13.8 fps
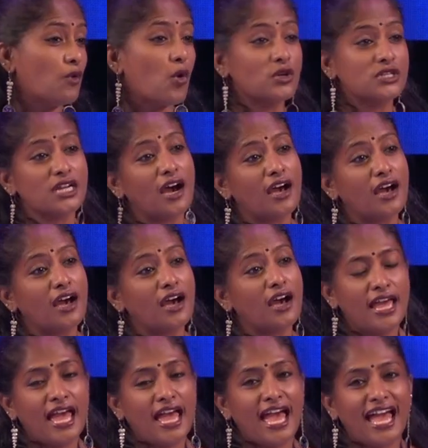or die.
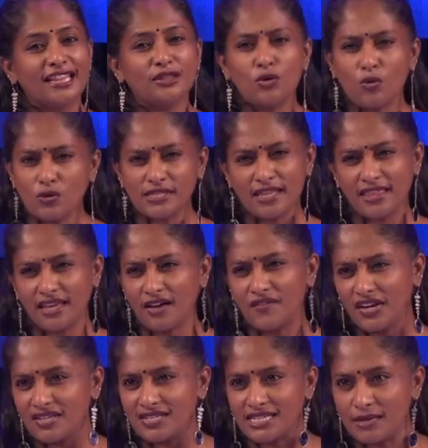And those, I think, are
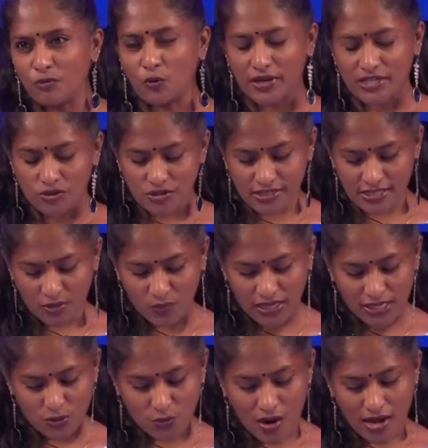very deep questions that we
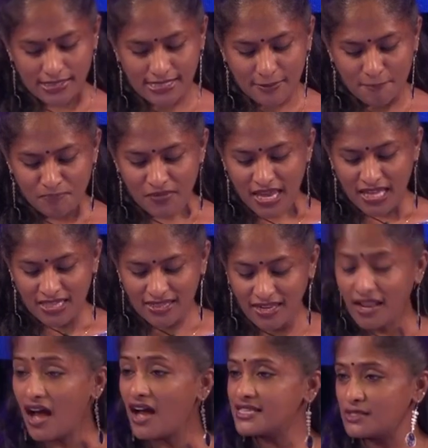need to ask. The
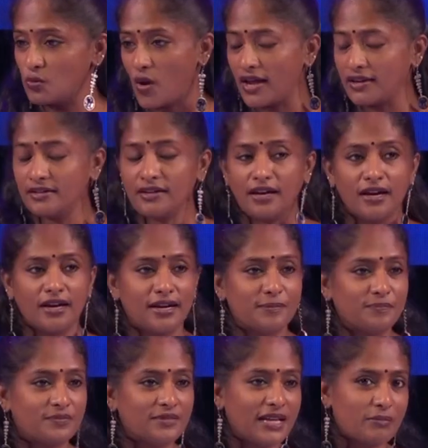last one,
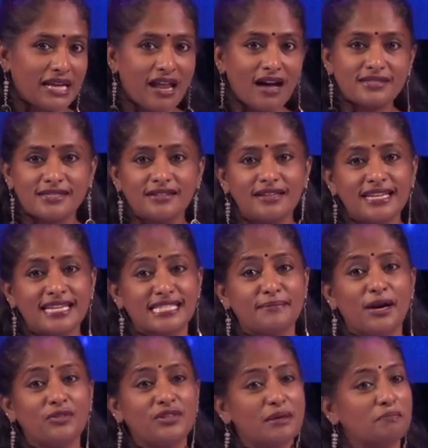um, and my last learning, is
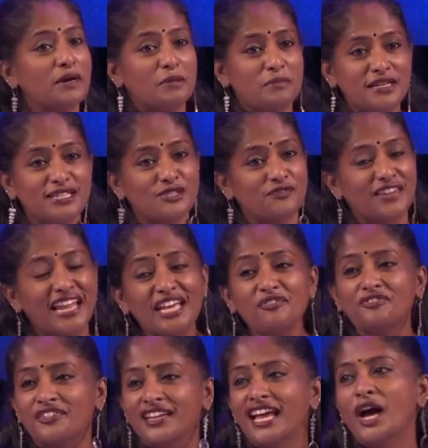about the impermanence of life.
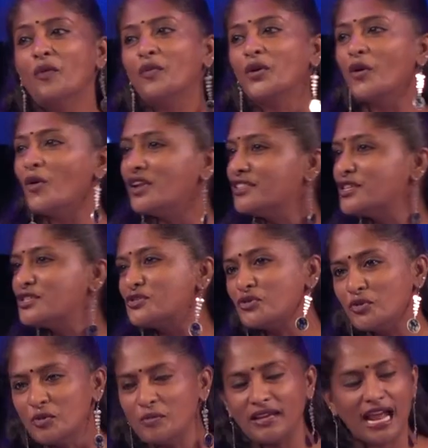we all in this
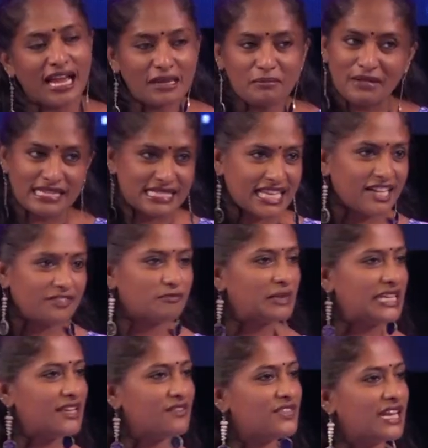room, and I myself
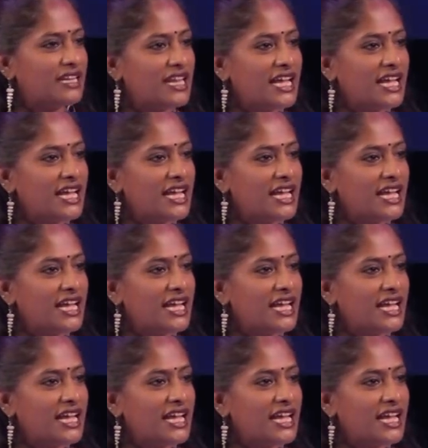believe that